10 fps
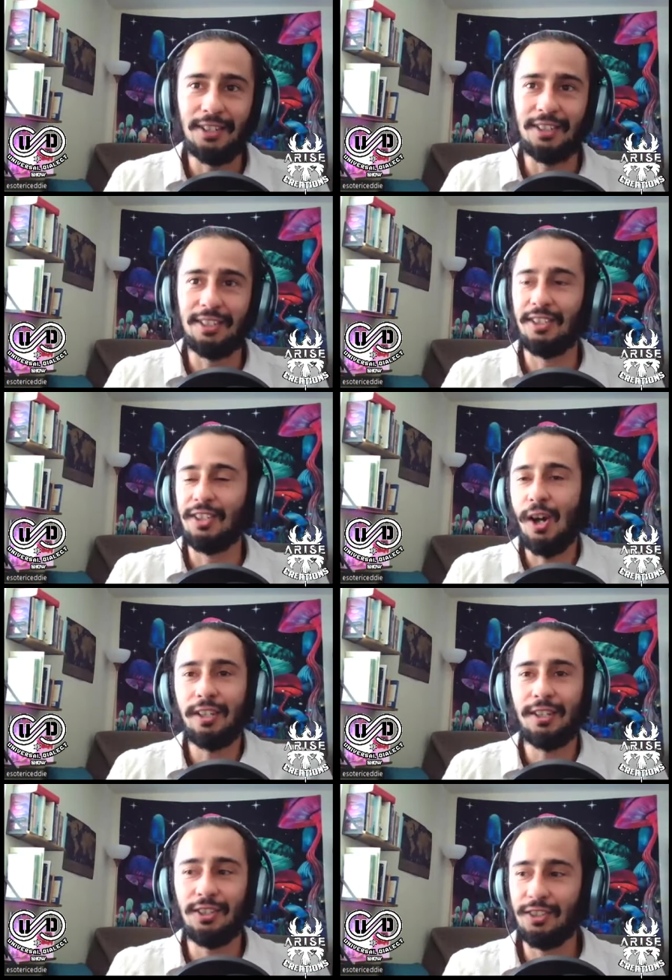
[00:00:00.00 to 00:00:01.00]
Just this
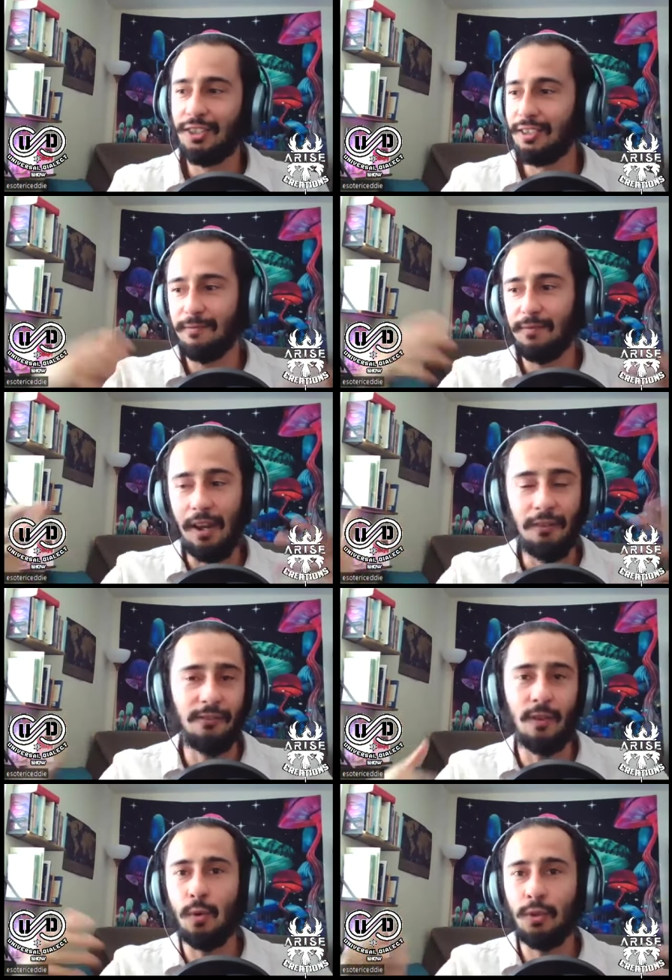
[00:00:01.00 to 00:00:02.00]
knowledge is just
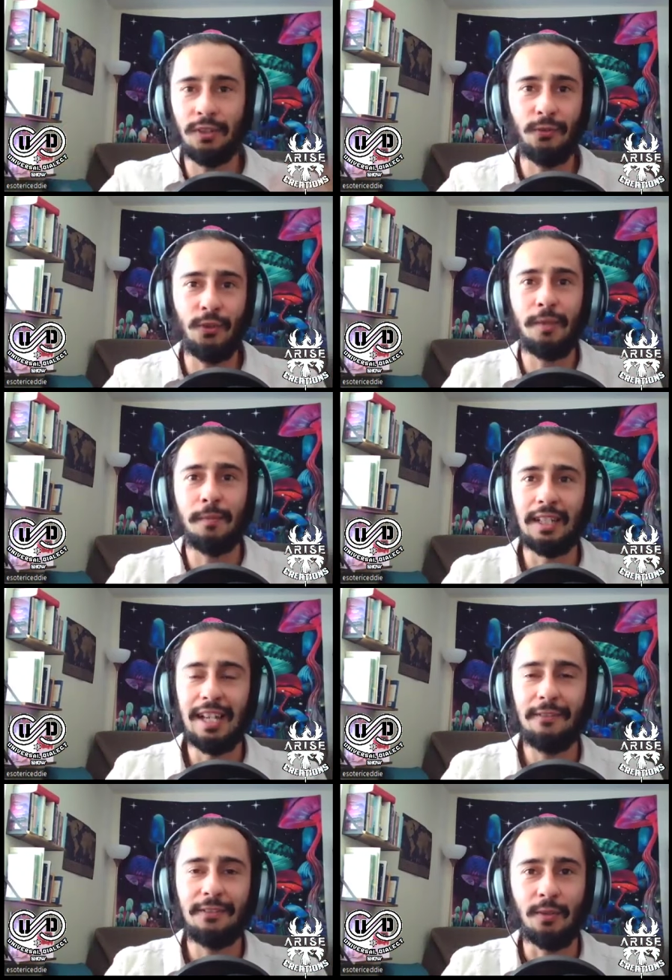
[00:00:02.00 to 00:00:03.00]
unfolds in front of me
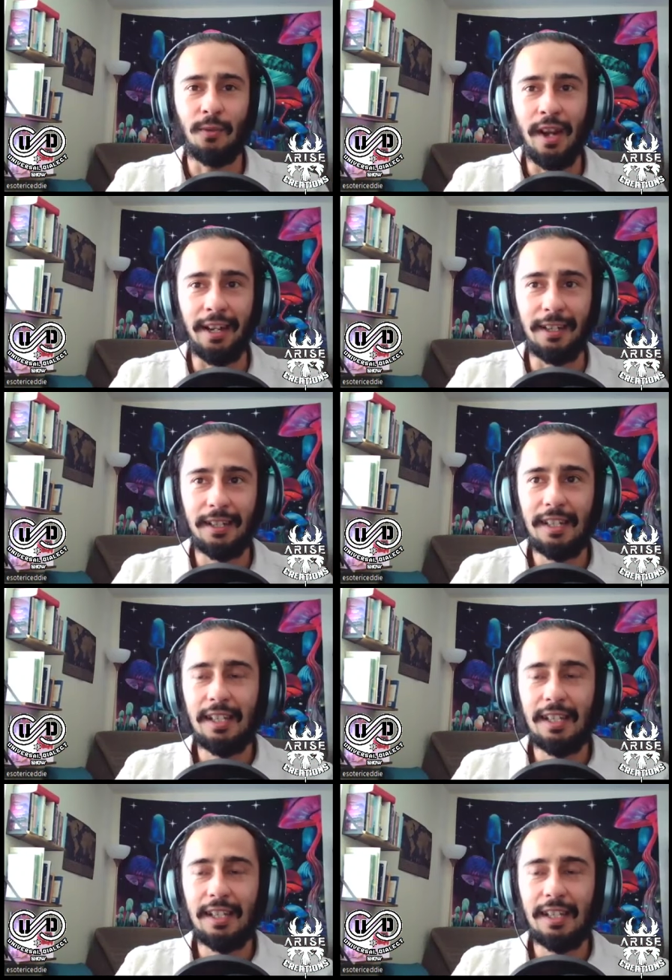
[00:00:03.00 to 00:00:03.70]
left and right.